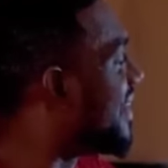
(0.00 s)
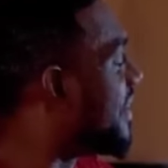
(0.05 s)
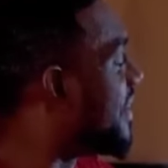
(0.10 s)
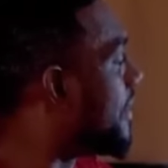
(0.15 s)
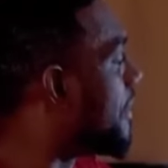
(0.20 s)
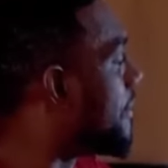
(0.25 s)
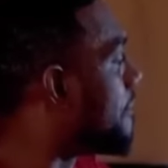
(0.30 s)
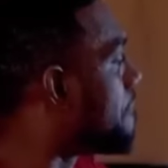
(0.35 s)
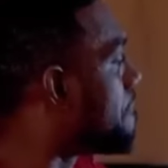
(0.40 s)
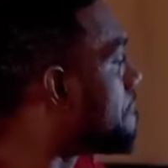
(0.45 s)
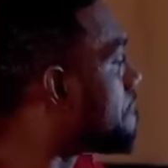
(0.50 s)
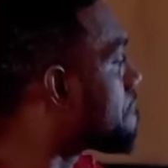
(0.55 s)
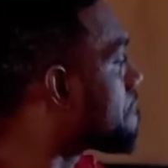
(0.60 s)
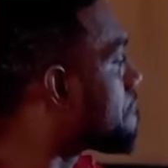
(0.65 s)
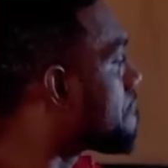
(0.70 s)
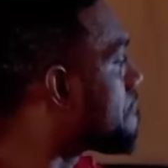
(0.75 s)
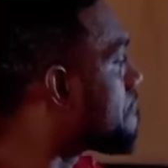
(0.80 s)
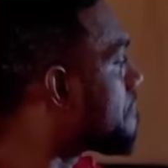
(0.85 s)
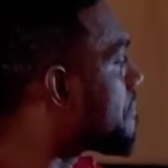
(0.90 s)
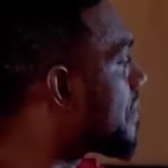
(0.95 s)

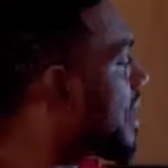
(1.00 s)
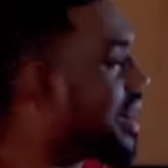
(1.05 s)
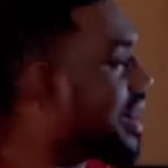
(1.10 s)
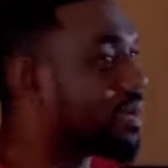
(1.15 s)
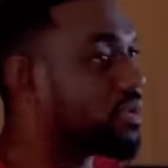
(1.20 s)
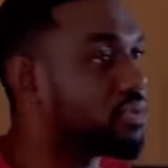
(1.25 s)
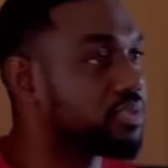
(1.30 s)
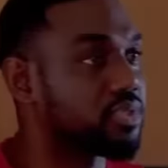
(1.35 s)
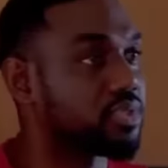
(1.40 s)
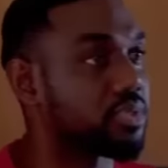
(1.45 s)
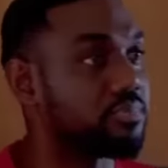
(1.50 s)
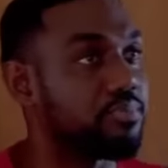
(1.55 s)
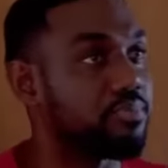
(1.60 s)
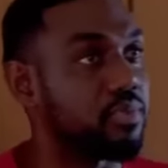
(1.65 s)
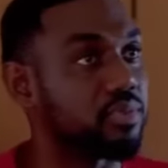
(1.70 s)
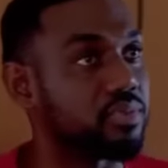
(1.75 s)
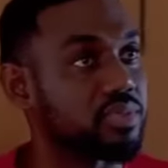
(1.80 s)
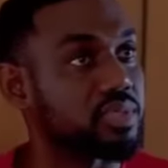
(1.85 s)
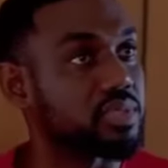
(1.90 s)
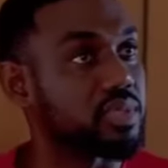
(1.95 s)
I don't
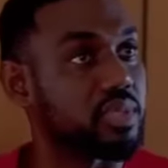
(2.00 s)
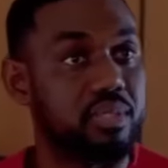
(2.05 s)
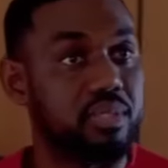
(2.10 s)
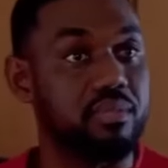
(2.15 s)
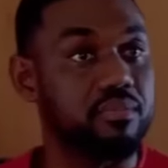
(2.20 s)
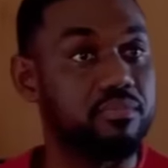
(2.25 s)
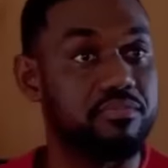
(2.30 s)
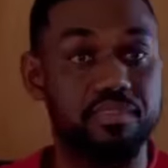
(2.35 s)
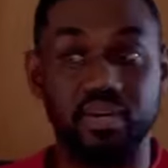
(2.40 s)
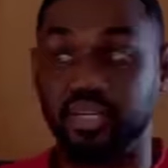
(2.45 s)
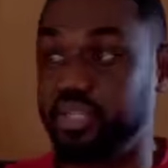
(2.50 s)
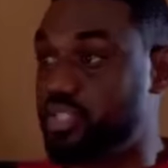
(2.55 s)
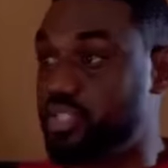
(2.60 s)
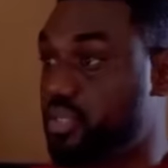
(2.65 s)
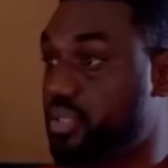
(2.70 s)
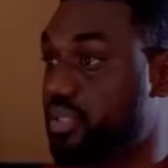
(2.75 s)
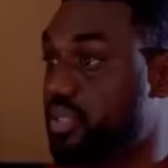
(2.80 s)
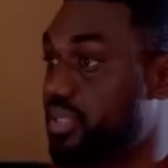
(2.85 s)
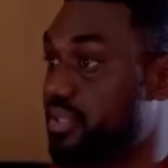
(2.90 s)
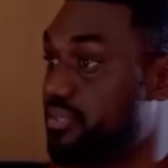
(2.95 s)
suppose the
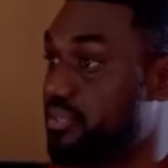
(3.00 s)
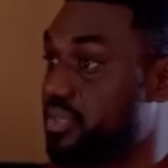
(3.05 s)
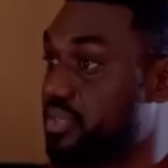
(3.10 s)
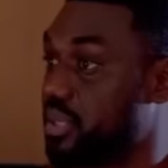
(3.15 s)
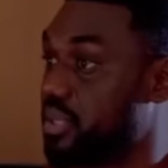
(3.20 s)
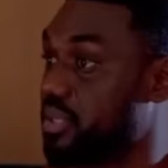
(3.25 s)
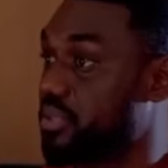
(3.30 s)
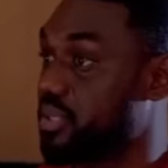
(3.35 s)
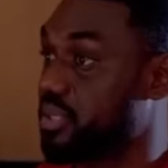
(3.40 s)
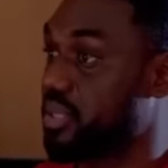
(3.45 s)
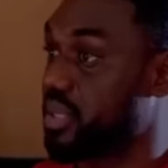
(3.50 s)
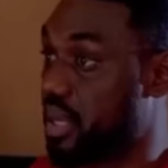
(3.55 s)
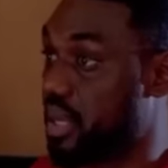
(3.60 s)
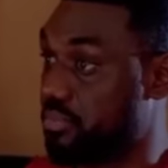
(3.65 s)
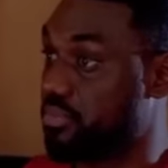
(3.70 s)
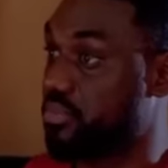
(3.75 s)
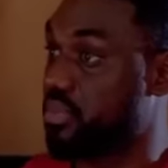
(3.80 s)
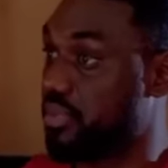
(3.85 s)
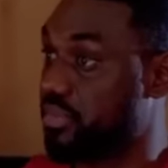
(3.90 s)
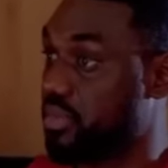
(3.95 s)
furnitures and everything else
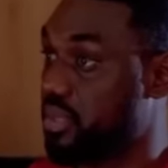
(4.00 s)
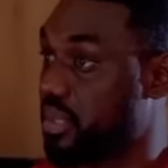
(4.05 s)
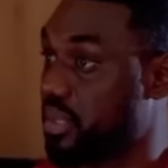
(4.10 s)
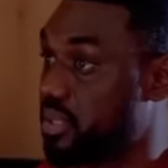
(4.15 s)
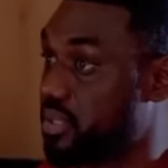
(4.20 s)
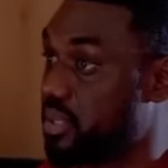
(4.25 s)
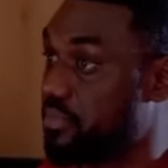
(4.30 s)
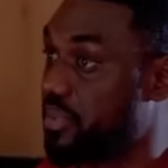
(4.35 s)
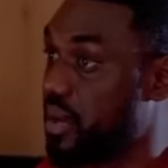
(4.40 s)
come with the